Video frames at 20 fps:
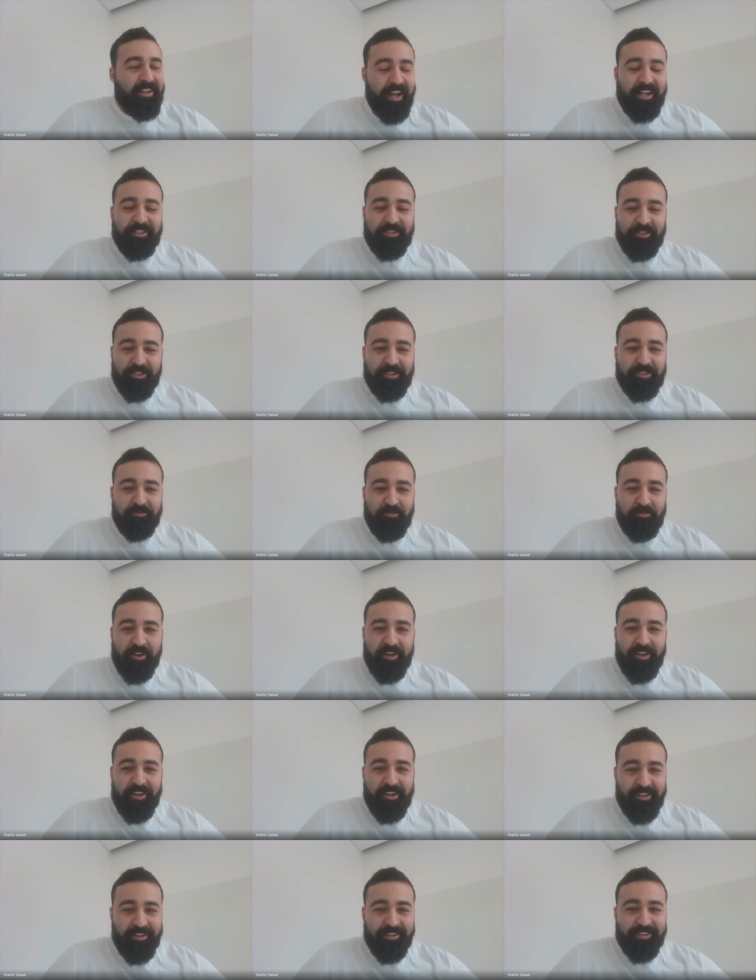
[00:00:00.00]
I just want
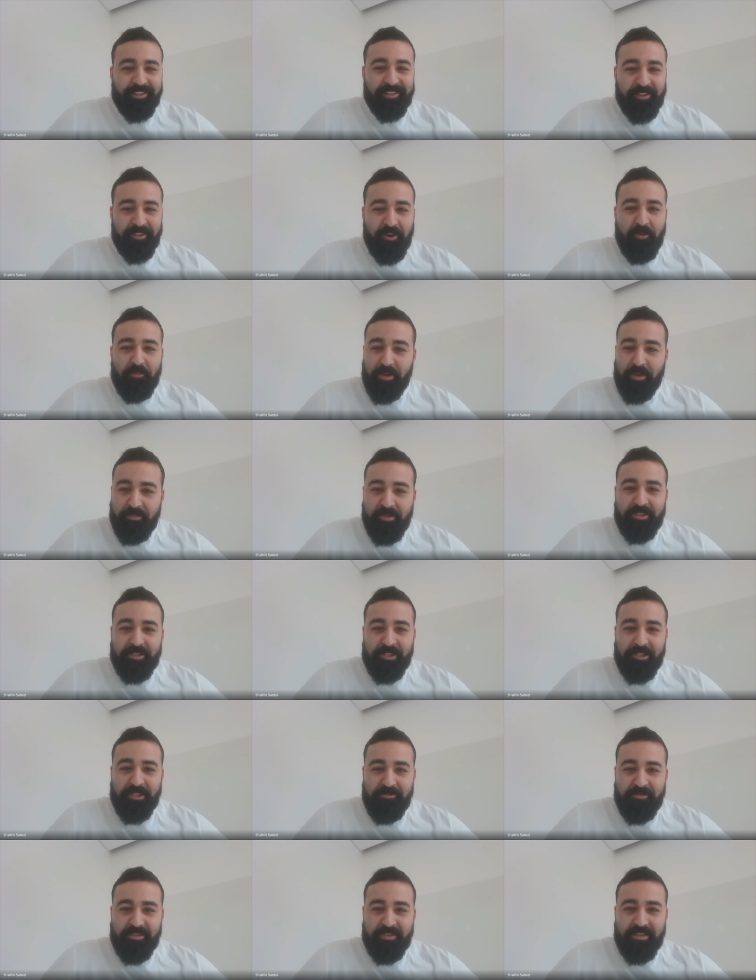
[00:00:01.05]
to compliment you.